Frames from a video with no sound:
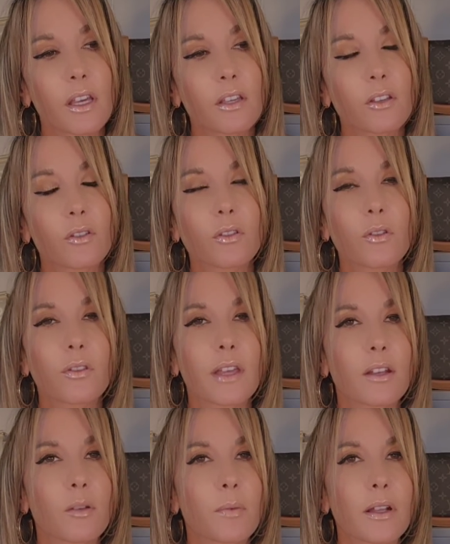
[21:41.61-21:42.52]
you'll know
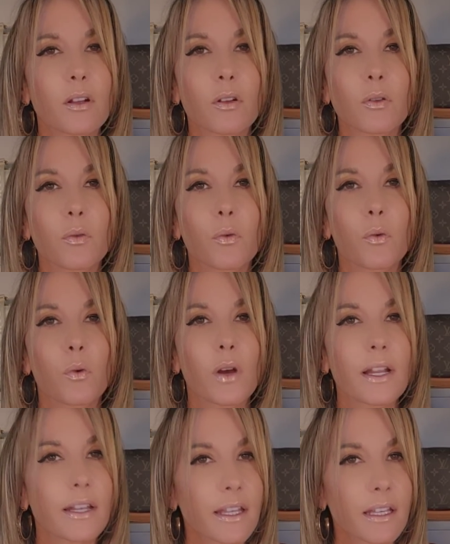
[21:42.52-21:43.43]
that no matter
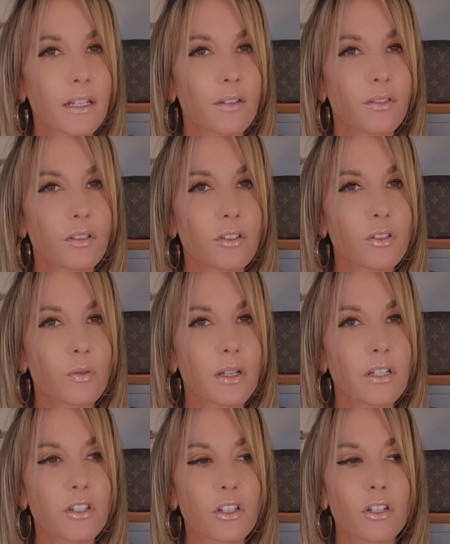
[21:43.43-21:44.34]
what negative
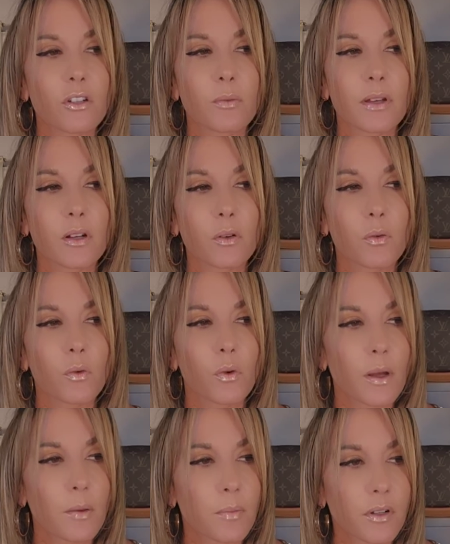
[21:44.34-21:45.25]
situation, no matter
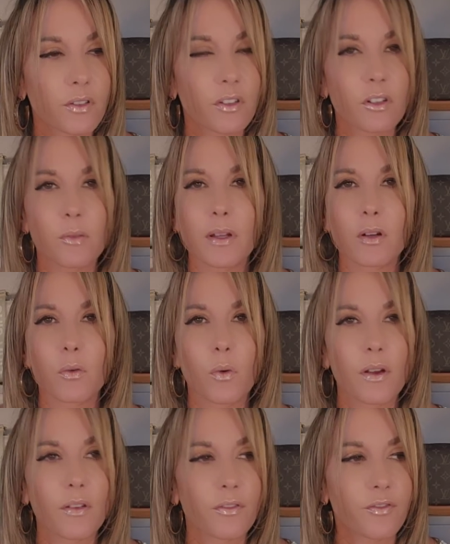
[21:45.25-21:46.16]
what person, no matter
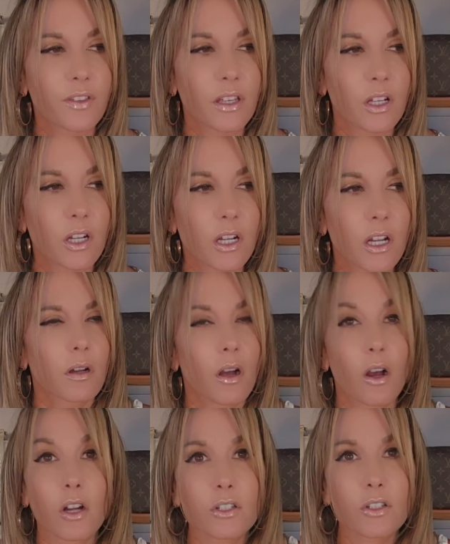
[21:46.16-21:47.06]
what fear,
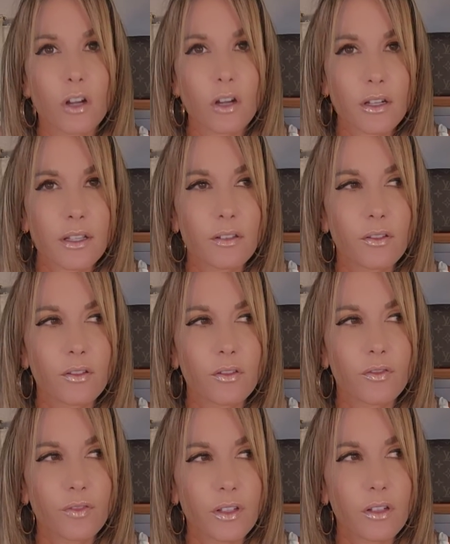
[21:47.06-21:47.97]
our
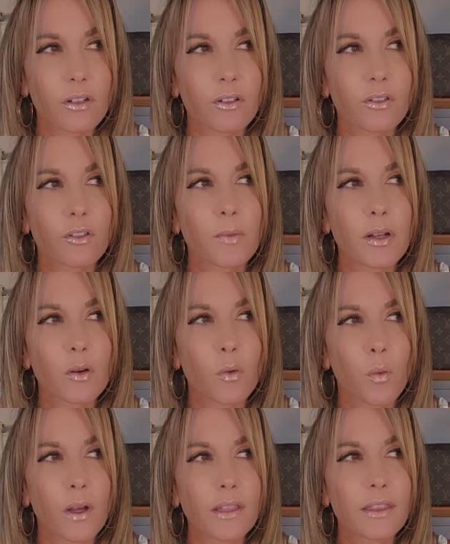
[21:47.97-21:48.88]
darkest fears, no matter
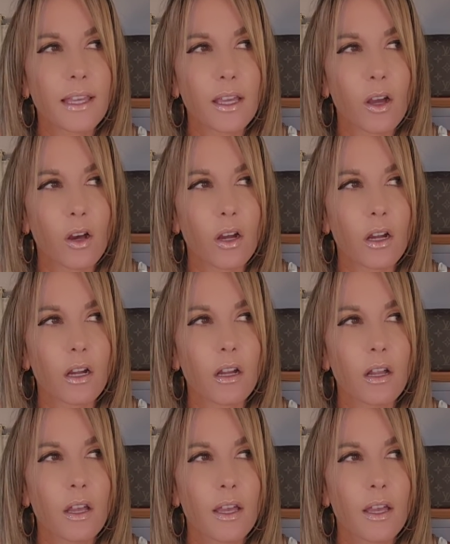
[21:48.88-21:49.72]
what they are,